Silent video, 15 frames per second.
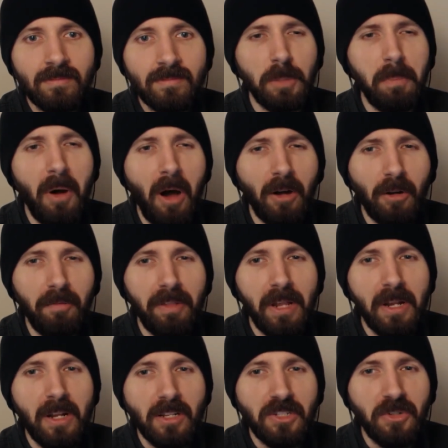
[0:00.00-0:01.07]
Is she part of
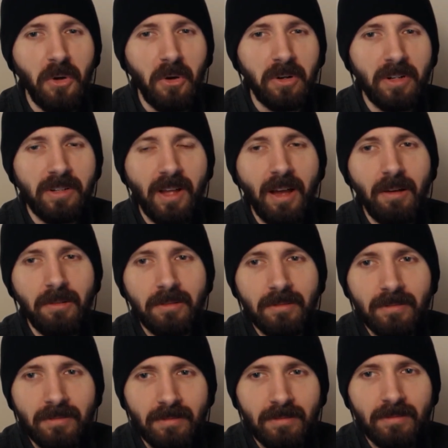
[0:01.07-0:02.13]
the inner circle
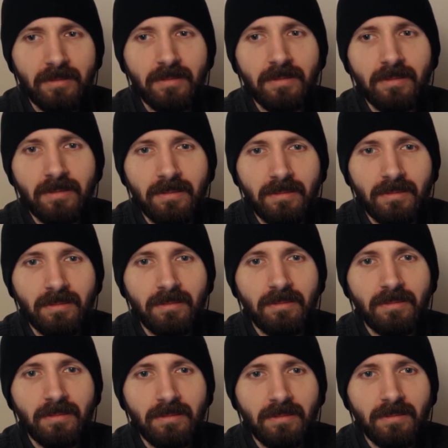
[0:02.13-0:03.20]
now?
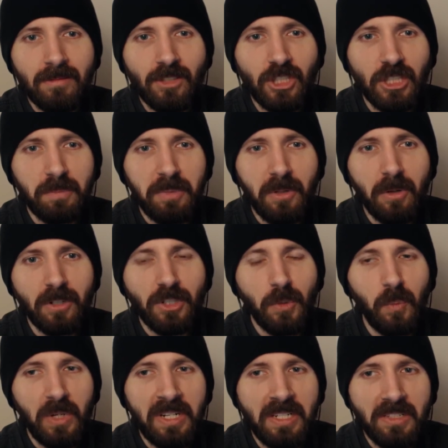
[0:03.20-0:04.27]
Just because
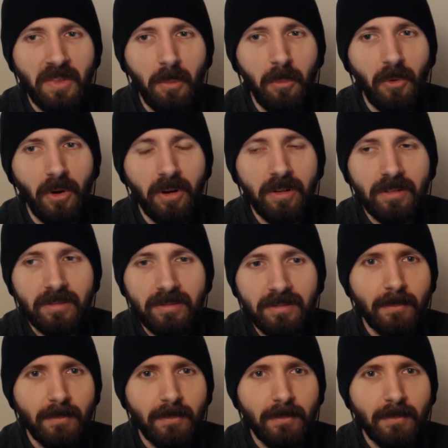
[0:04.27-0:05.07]
she witnessed the murder?